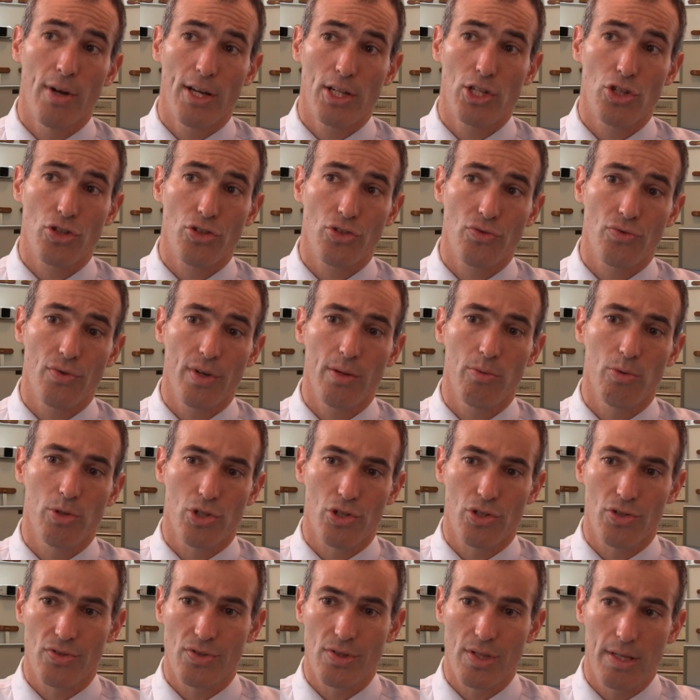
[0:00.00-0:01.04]
registry,
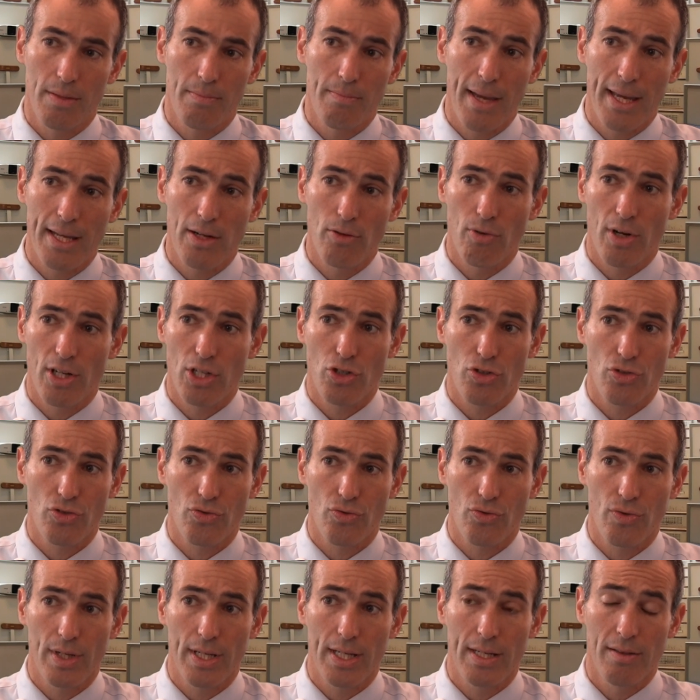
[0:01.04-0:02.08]
which is the main
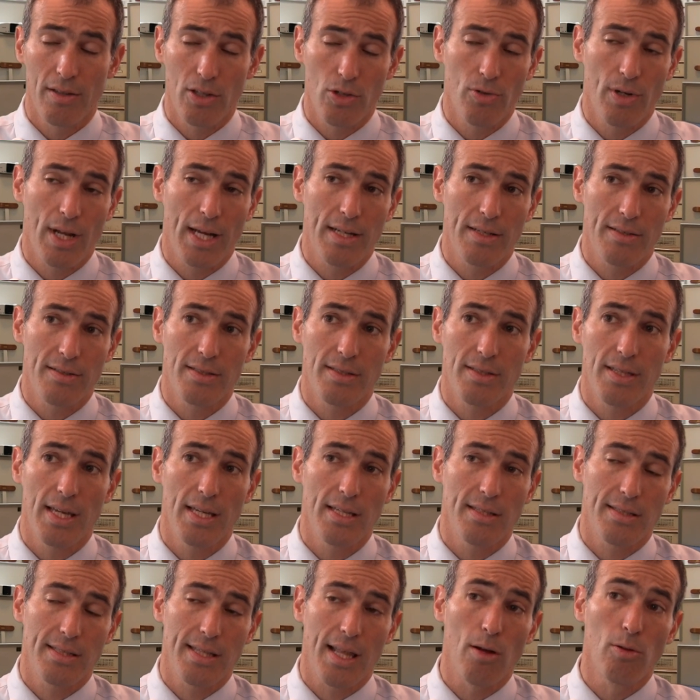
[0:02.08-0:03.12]
registry in the United
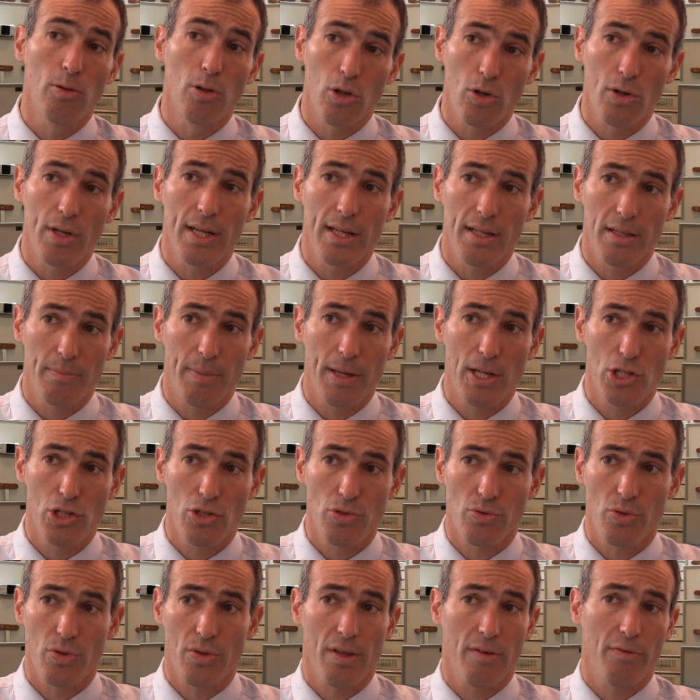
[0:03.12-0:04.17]
States now looking at
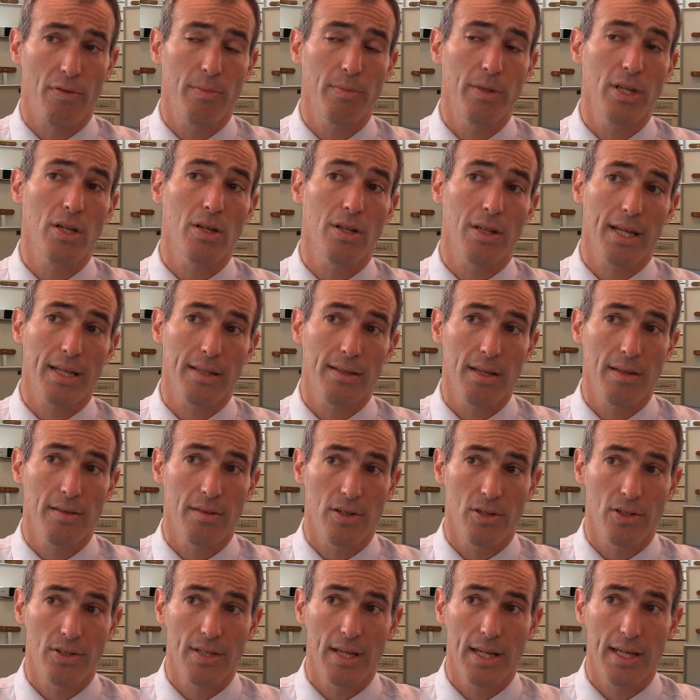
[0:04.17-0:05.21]
patients with FMD, collecting
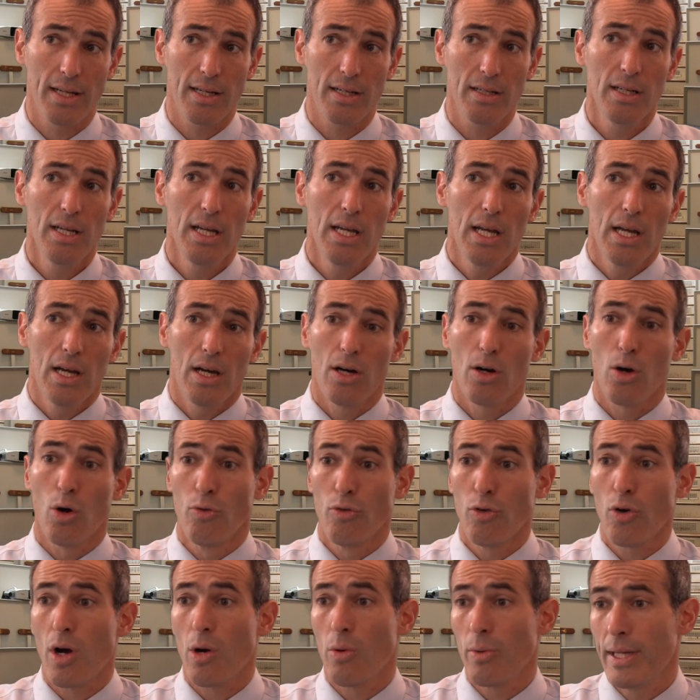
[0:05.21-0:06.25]
their data.
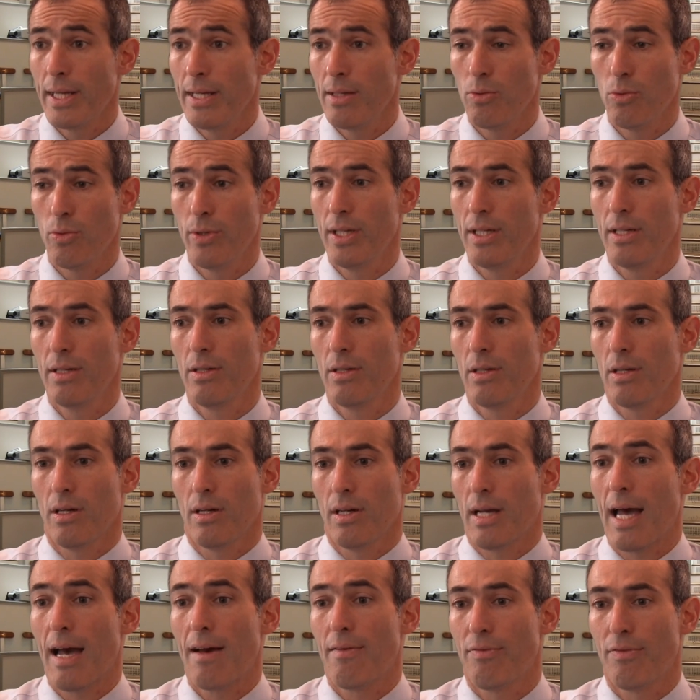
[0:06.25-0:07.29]
Overall, we
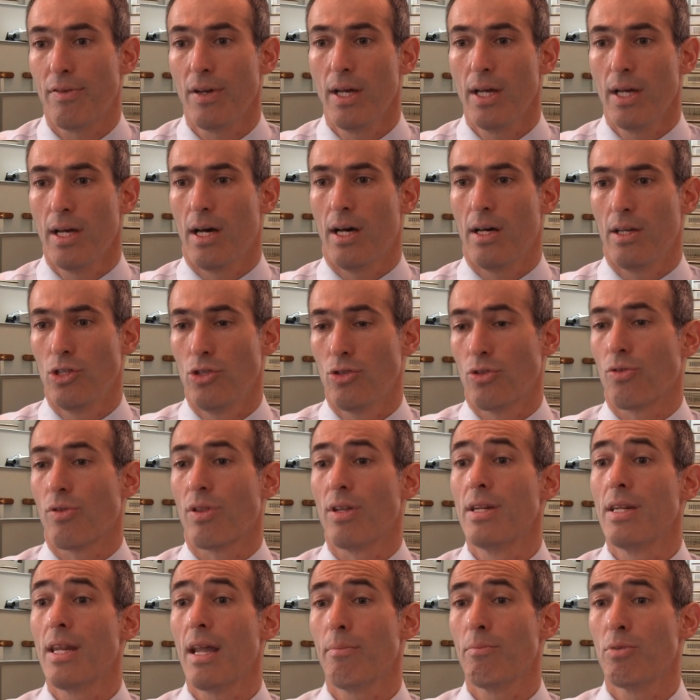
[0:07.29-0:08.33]
have, you know,
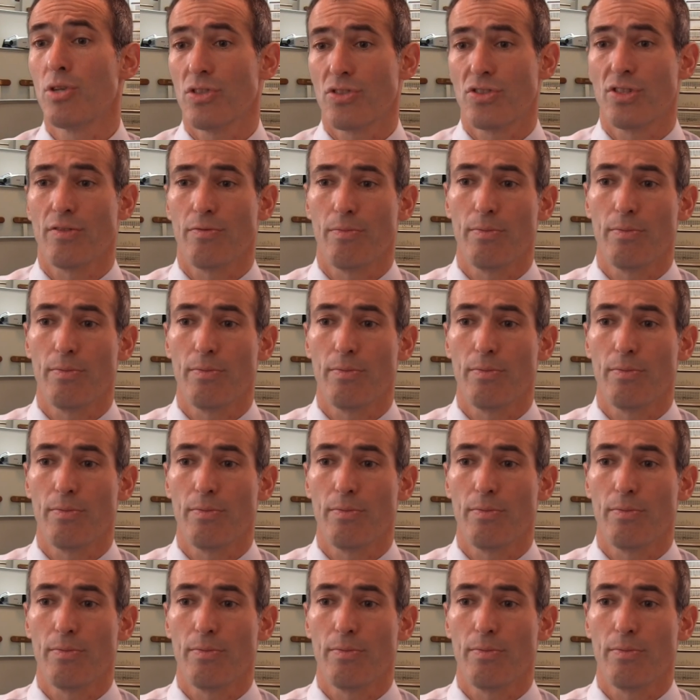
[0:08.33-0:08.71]
the number